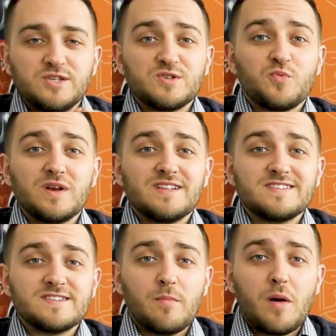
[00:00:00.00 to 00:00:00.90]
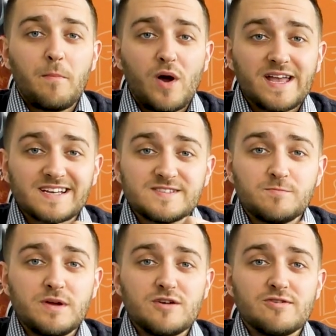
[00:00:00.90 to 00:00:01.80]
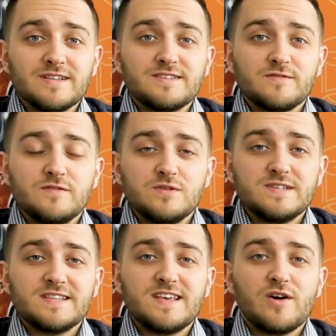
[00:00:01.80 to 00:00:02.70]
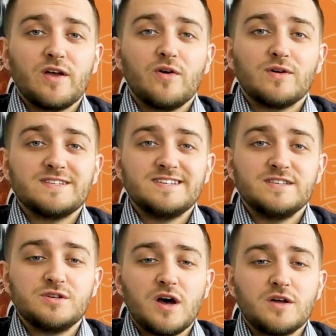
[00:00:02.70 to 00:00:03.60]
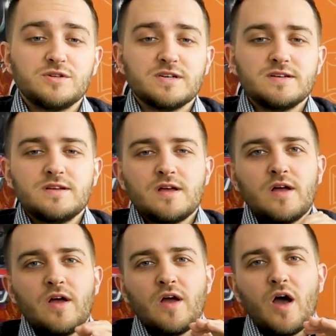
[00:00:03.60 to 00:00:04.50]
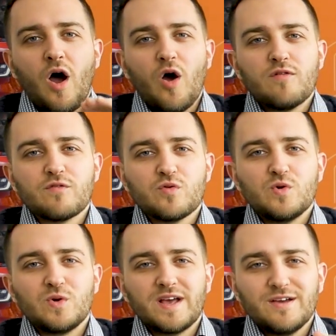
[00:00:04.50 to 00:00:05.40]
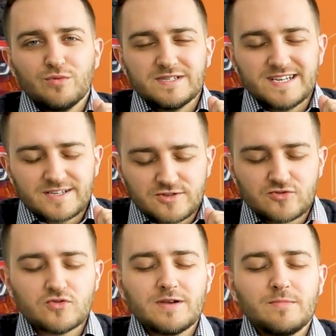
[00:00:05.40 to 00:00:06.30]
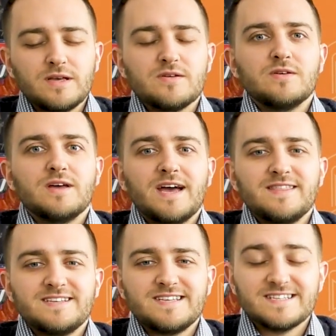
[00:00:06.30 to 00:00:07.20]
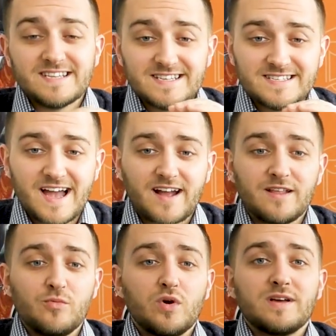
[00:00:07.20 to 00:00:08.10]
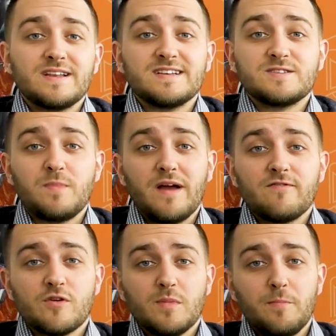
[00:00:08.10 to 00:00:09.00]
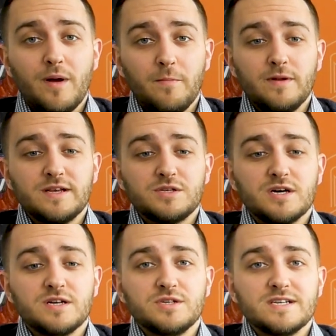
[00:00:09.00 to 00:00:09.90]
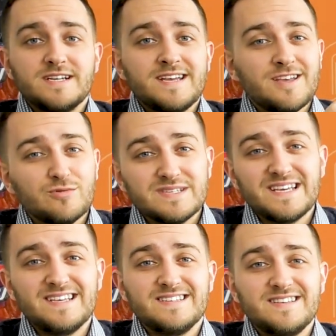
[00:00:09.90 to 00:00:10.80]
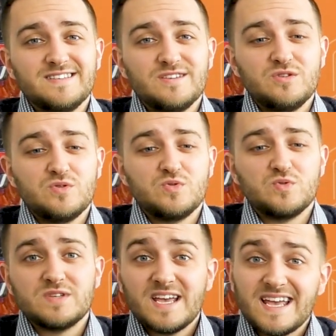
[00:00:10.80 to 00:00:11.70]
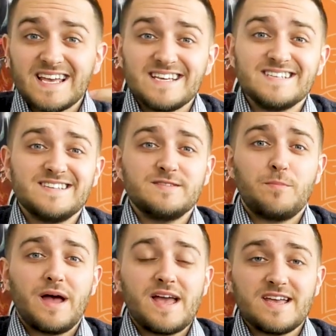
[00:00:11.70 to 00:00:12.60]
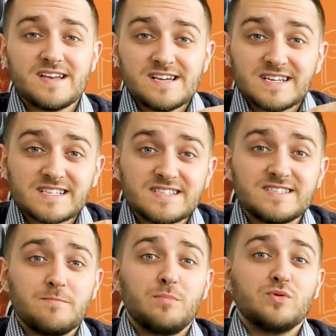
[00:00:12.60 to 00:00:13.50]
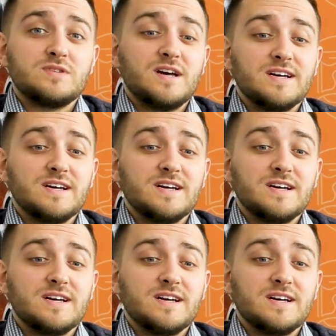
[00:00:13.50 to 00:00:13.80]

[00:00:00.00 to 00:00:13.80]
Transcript: I just wanted to sum up my experience of using the Ionity charger. Overall, it was extremely good, and this is exactly what I'd expect from a public charger. It was easy to use, easy to pay, and simple